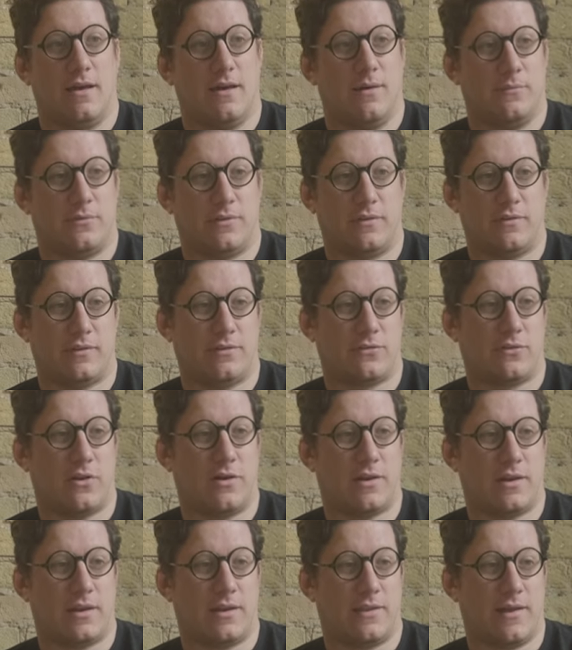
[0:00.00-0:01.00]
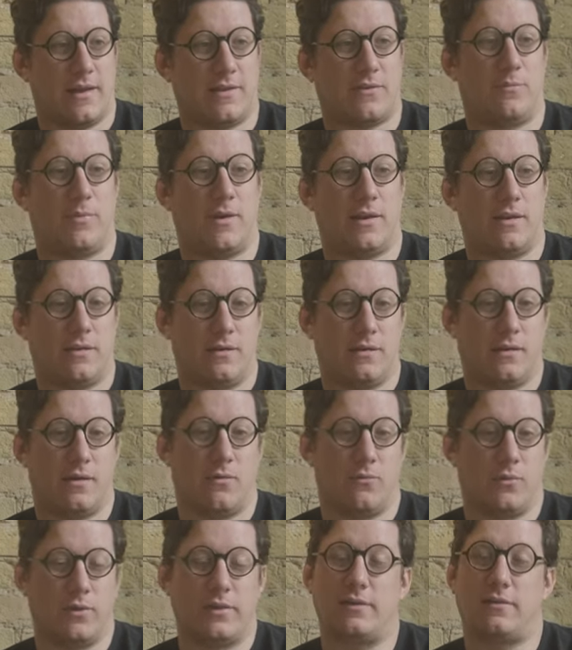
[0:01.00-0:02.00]
since I started. And that's been
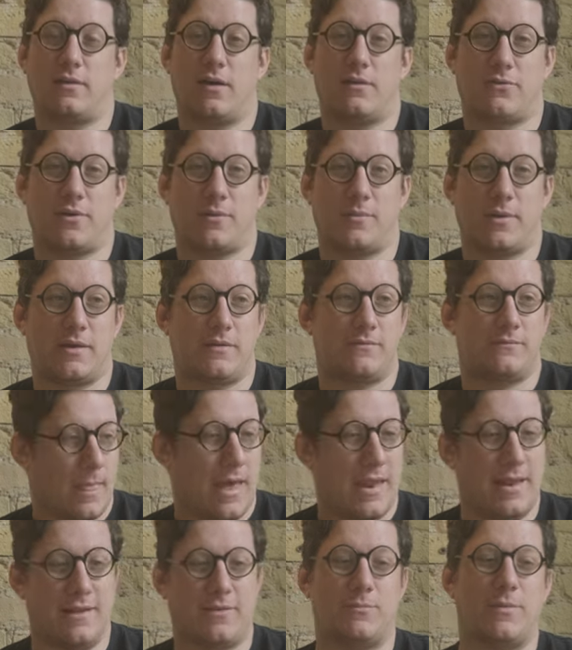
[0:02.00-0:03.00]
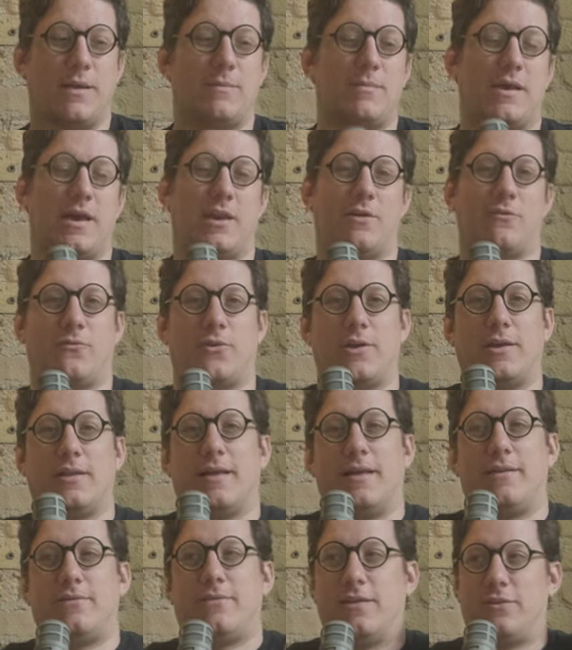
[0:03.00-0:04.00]
really tough on me. And it's made me kind of
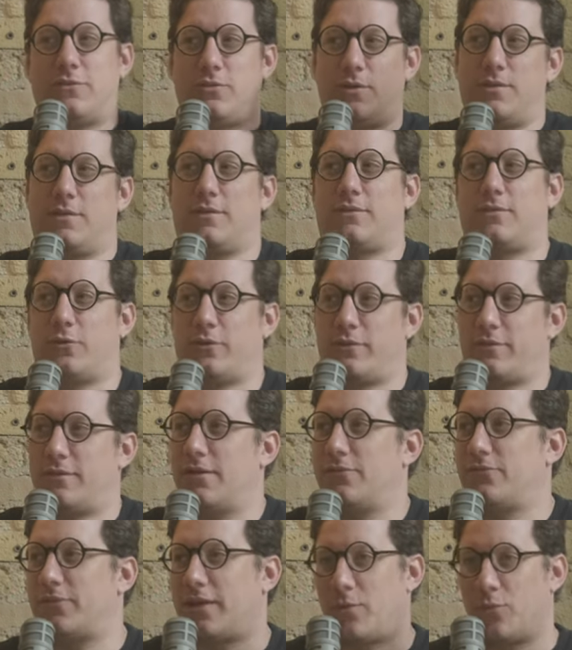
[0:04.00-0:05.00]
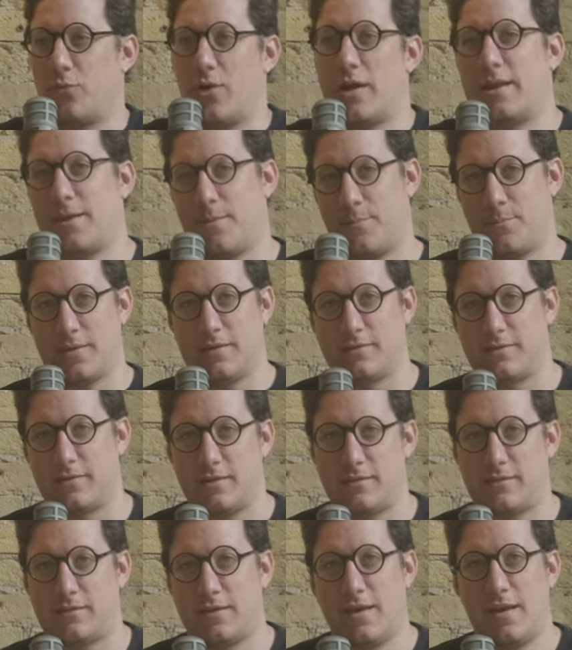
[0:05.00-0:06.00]
realize that doing this sort of stuff, like running a
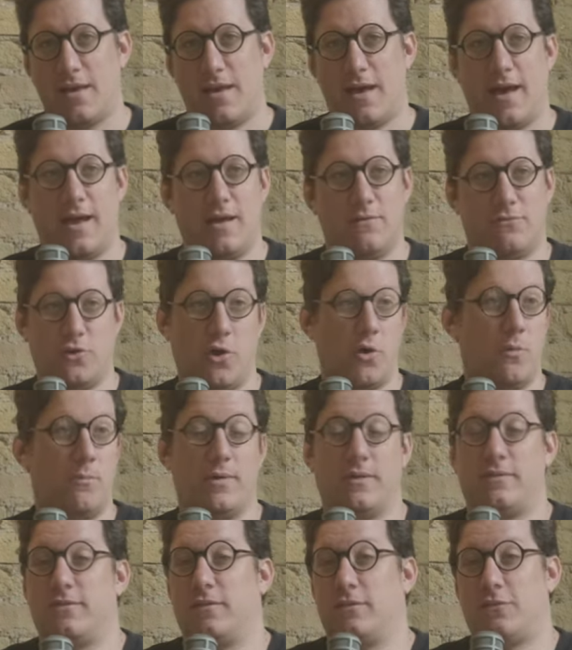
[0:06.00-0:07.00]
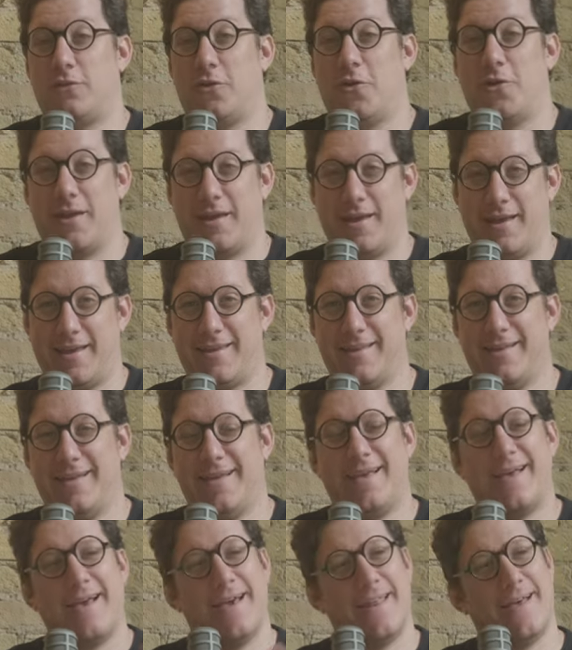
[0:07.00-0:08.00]
business, I have no business doing it.
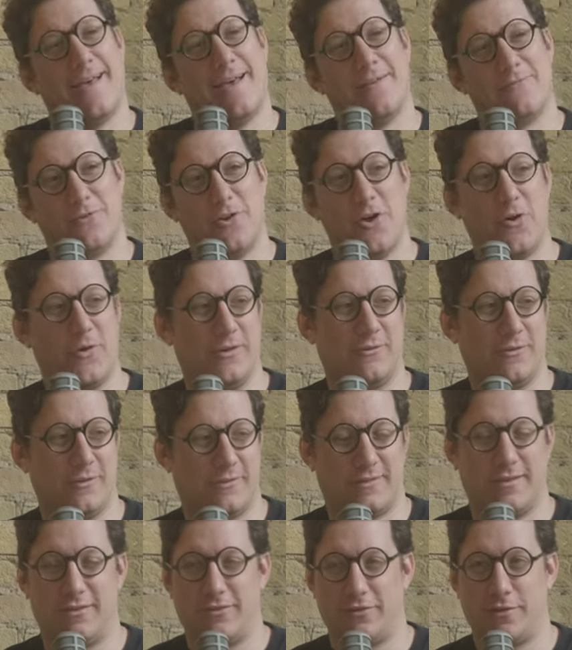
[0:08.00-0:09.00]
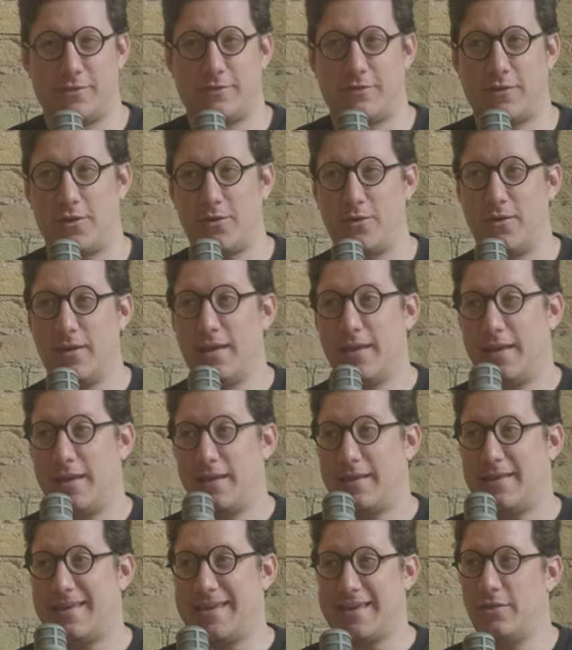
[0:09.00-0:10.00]
And I have no interest in doing so
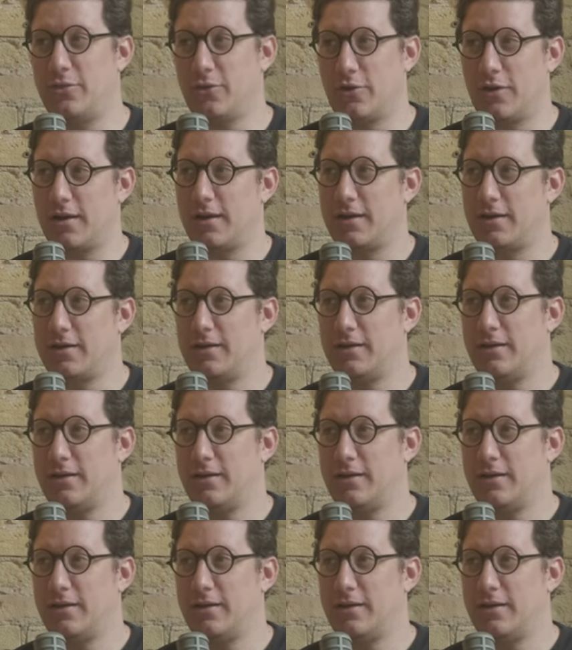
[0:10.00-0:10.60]
either.